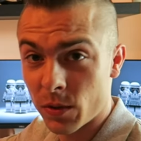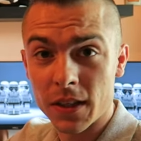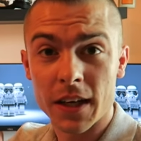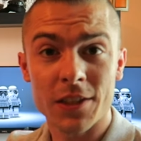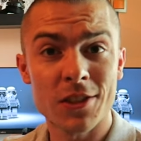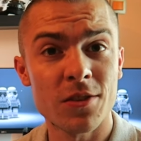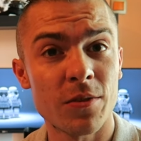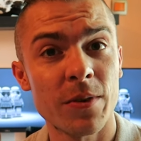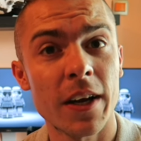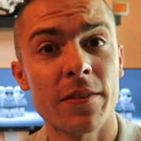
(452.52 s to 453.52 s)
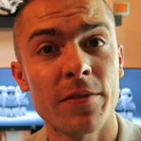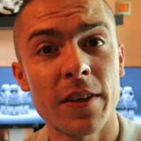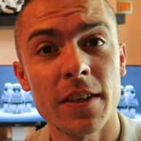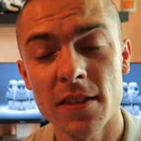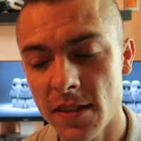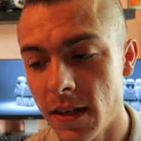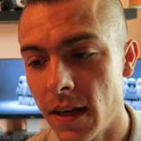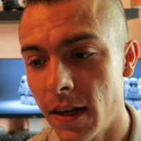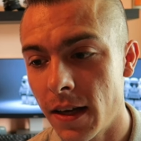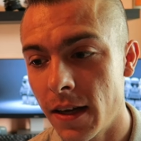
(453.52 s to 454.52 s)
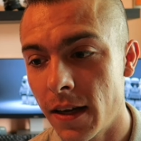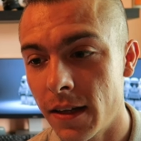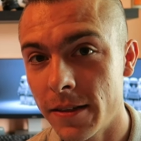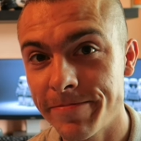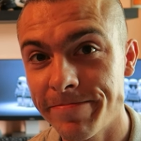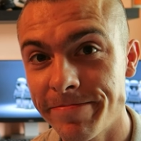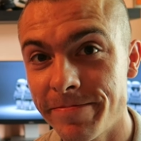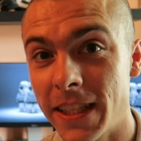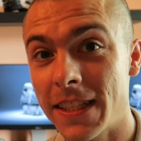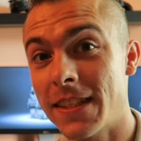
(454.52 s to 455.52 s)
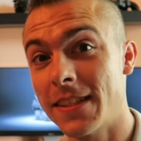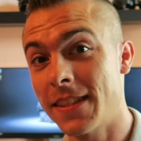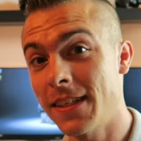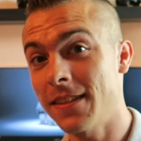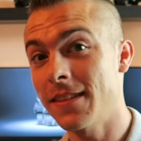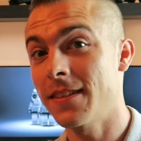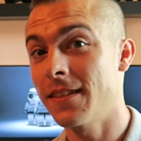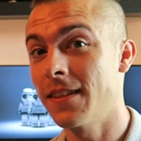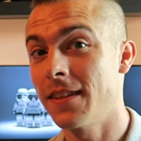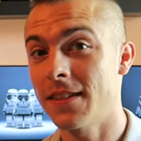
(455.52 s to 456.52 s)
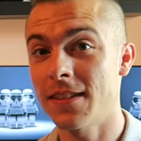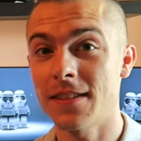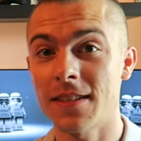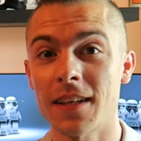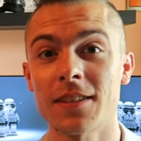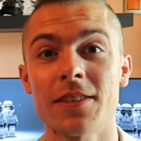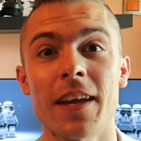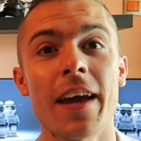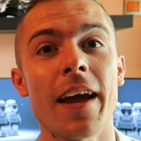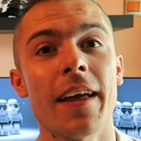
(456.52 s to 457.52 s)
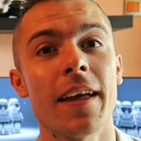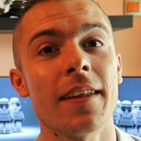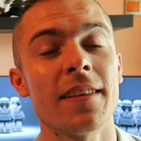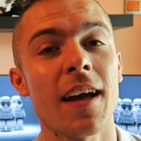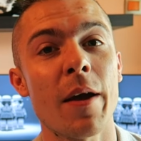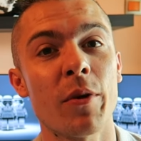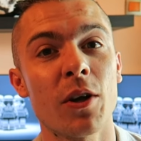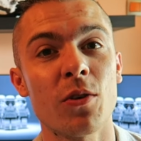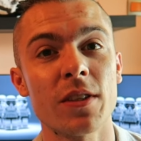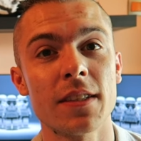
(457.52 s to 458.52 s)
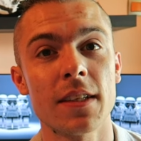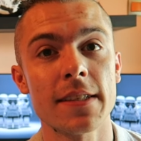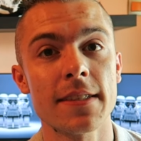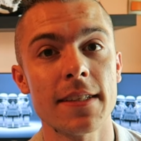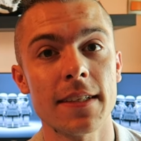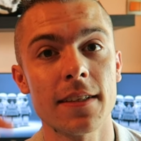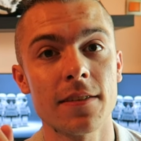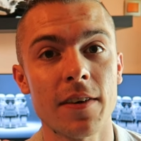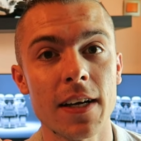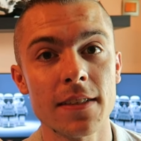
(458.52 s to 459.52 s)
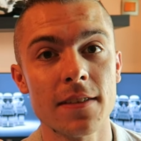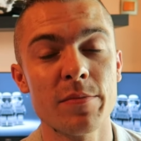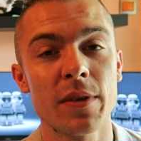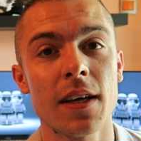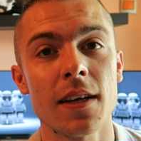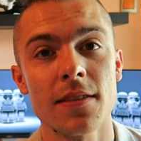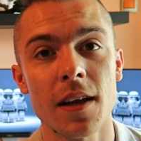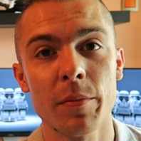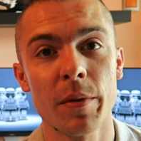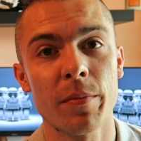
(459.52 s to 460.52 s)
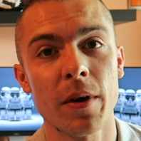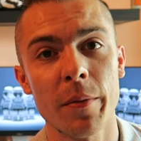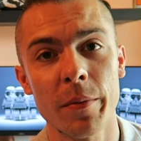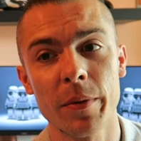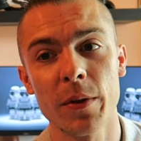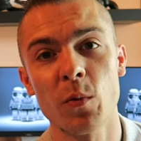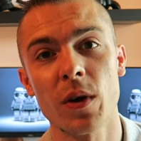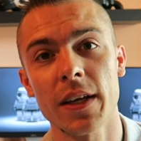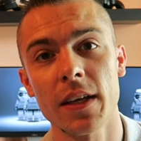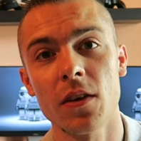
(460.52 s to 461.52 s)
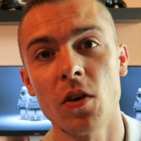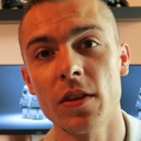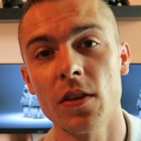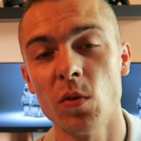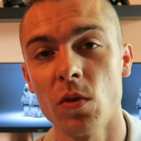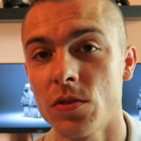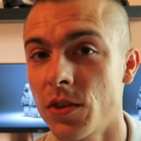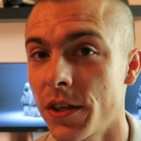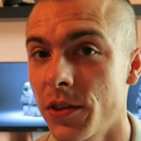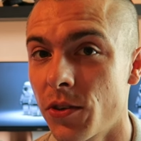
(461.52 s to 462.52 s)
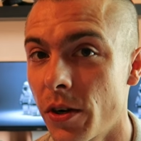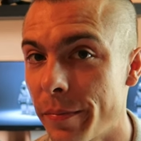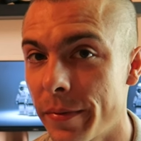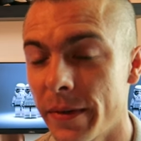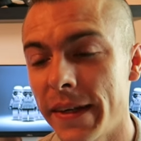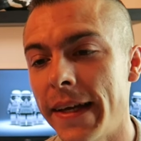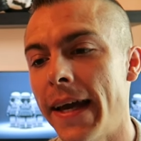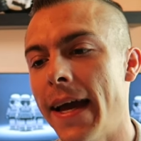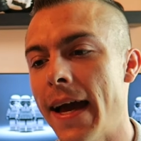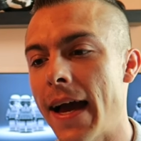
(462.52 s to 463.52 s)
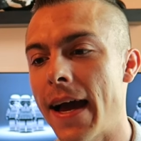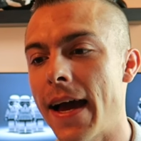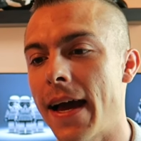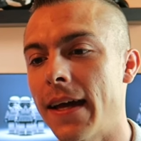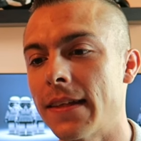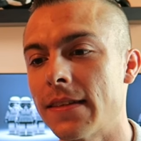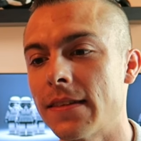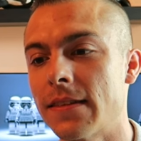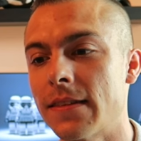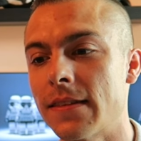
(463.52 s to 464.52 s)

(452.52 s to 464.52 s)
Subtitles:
with the lectures of RAID fields. This is it. This is Saturday, and I'm recording this in advance because I'll be probably working on Ultra Europe, and